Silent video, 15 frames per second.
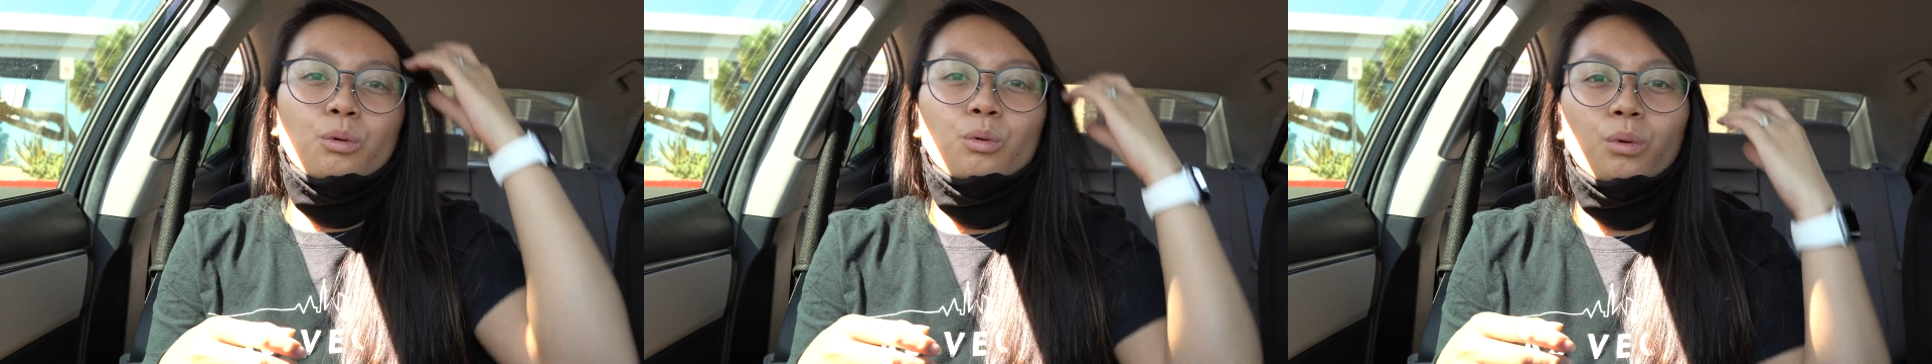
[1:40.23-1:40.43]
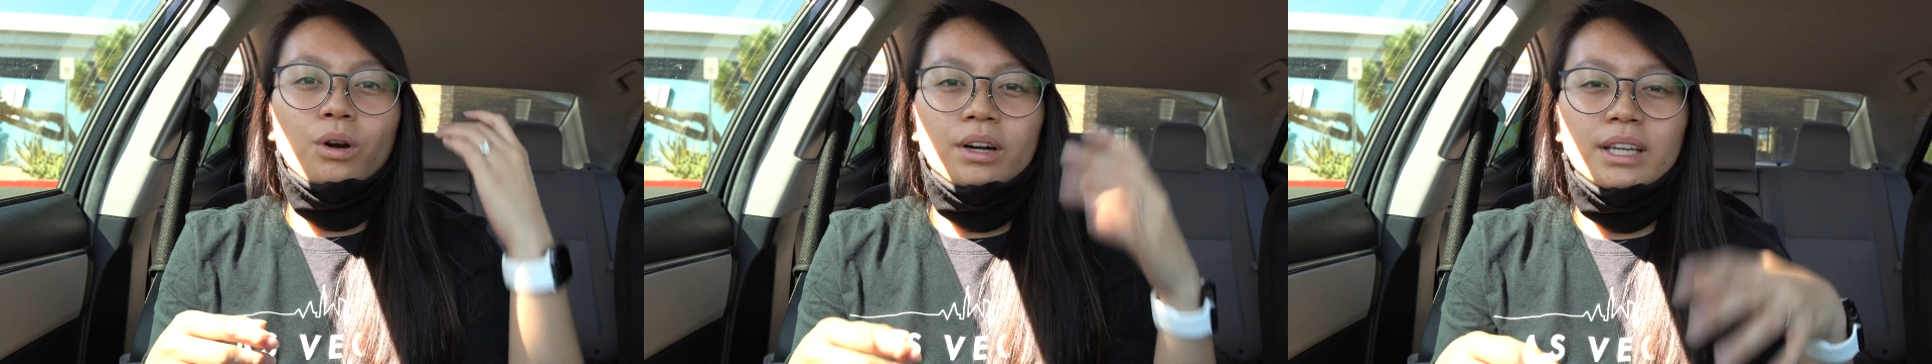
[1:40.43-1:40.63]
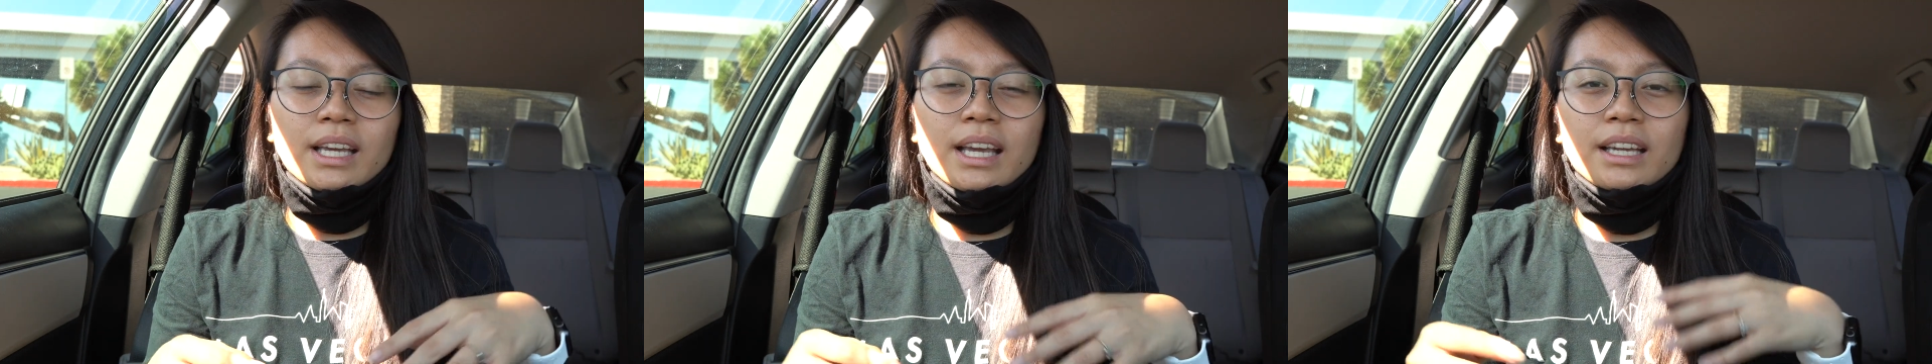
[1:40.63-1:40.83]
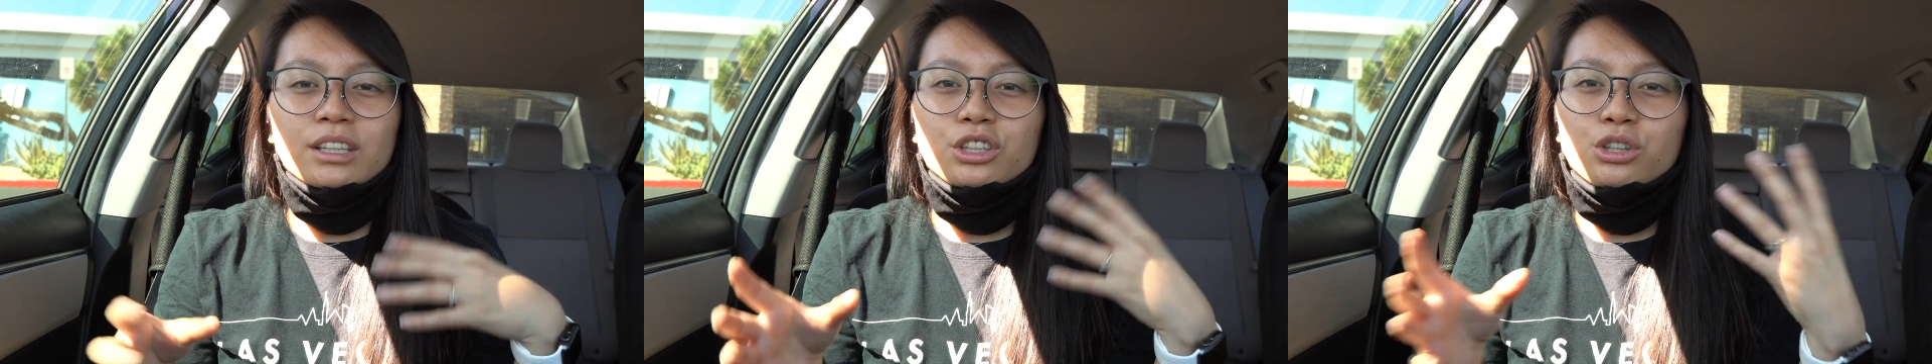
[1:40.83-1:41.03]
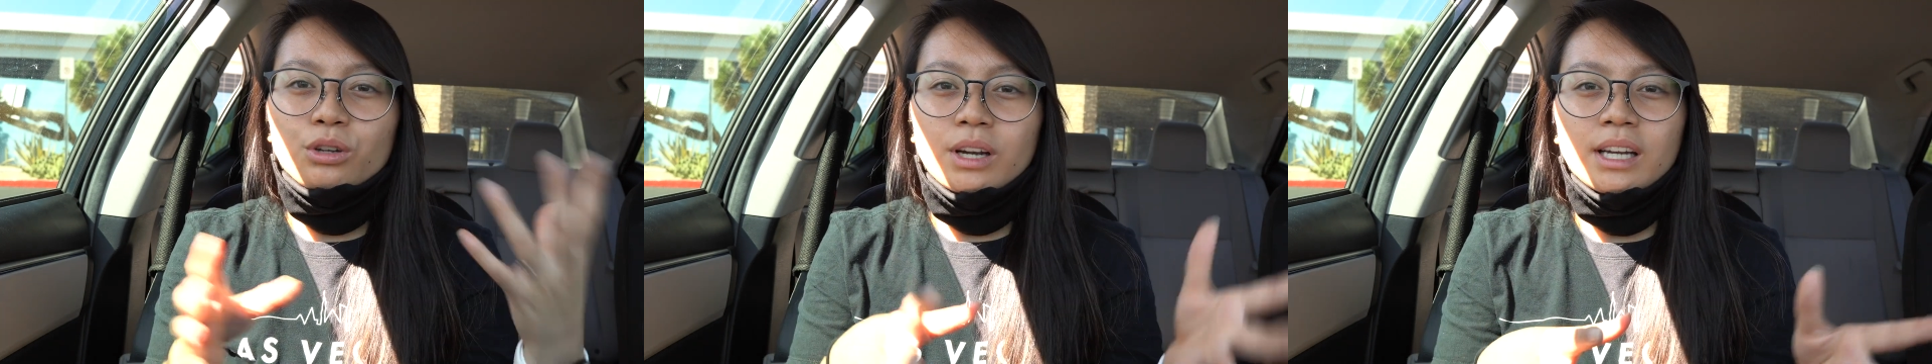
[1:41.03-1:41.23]
working
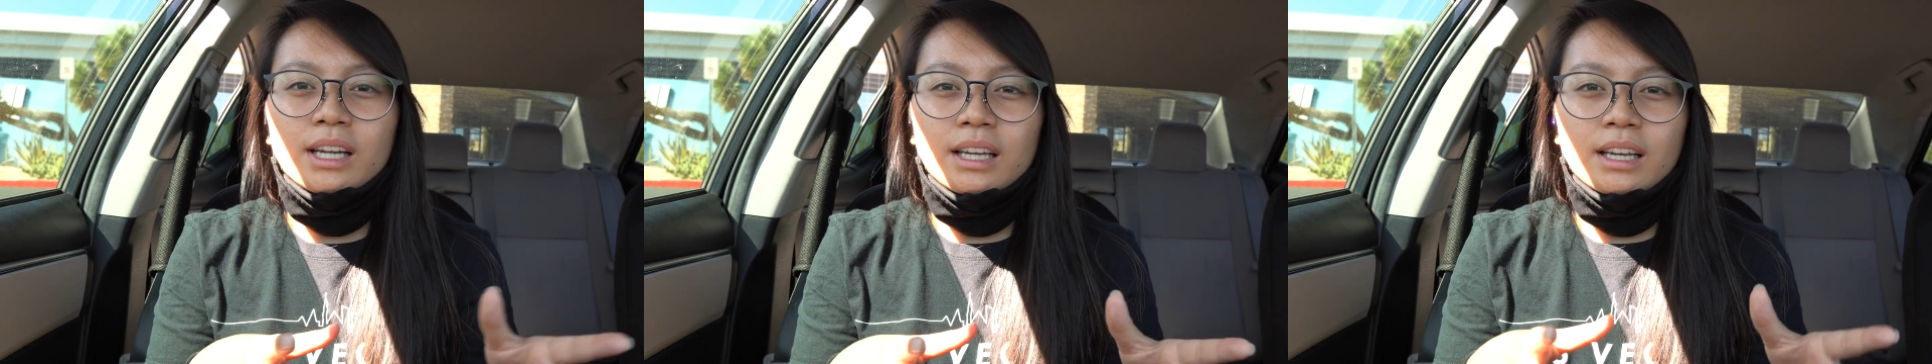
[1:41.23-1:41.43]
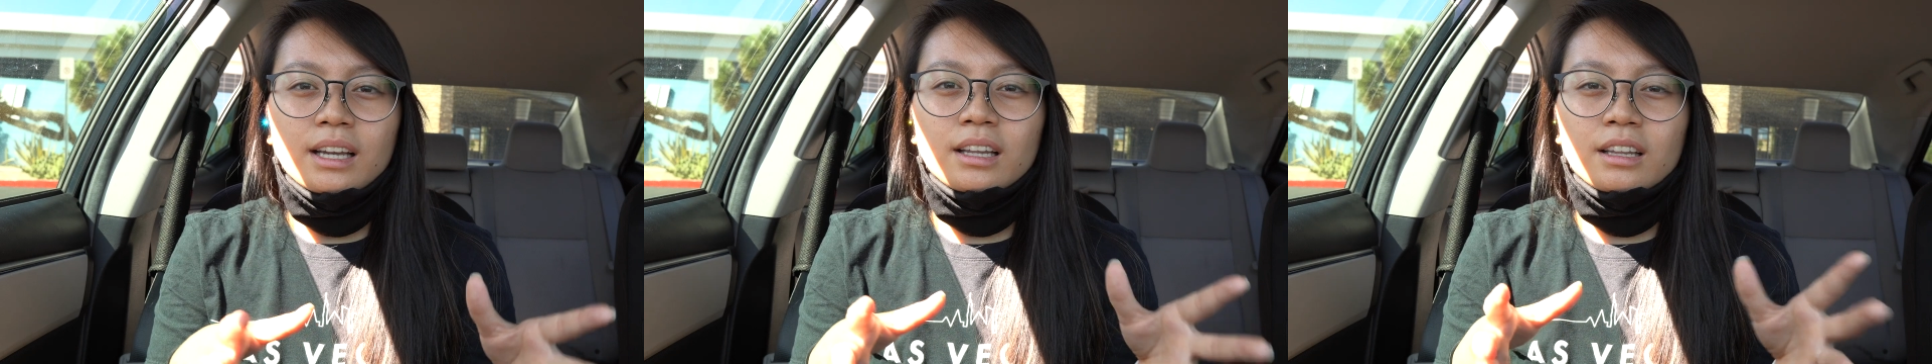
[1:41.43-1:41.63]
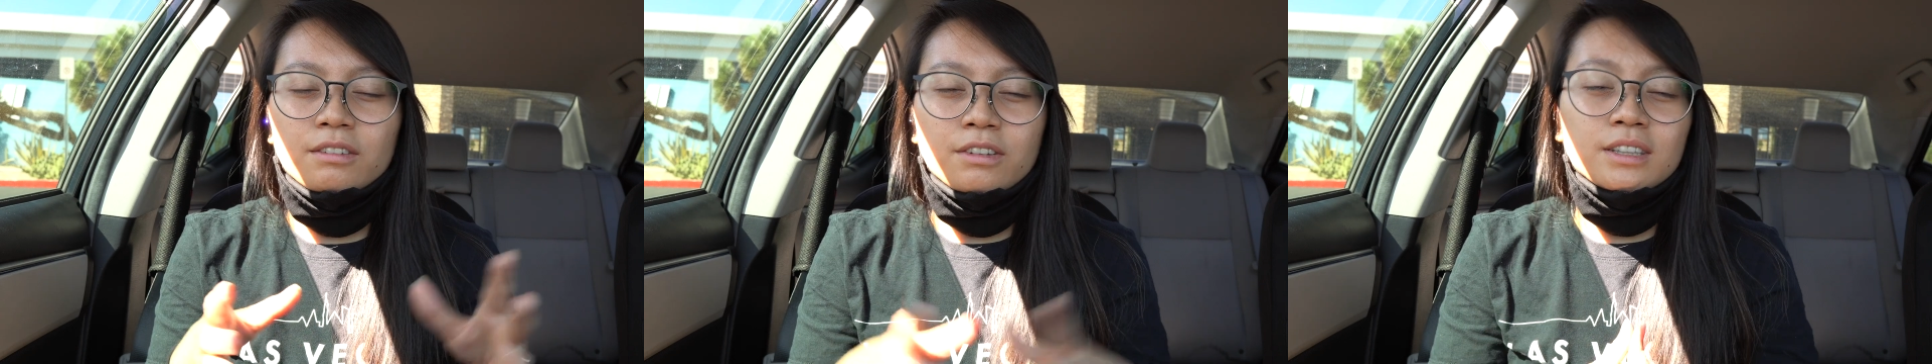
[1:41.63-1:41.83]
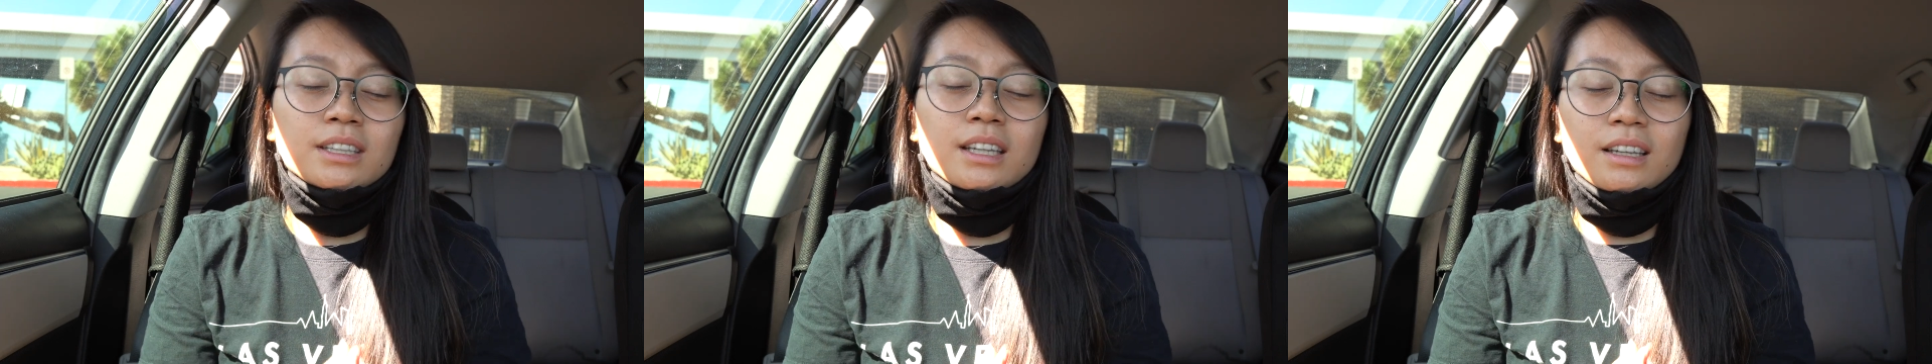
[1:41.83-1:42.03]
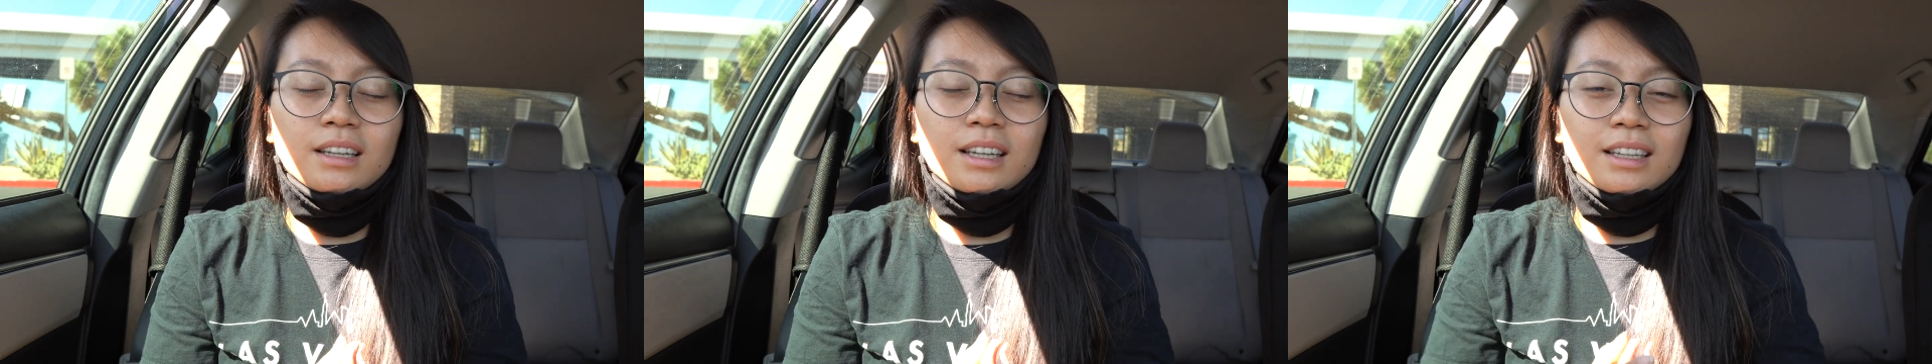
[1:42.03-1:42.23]
and training in the
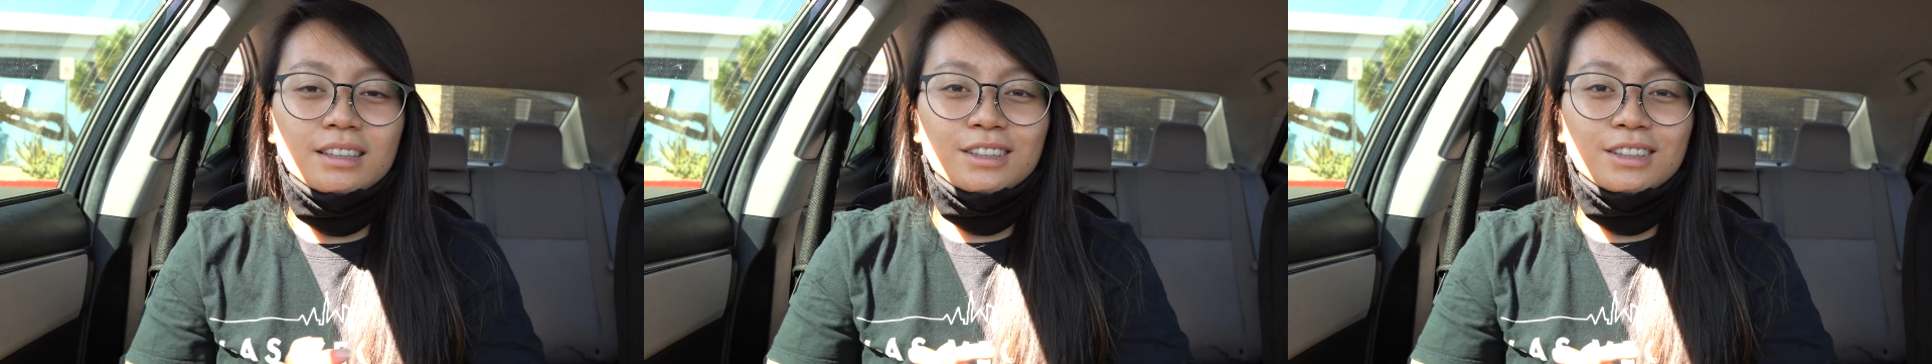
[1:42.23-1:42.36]
facility.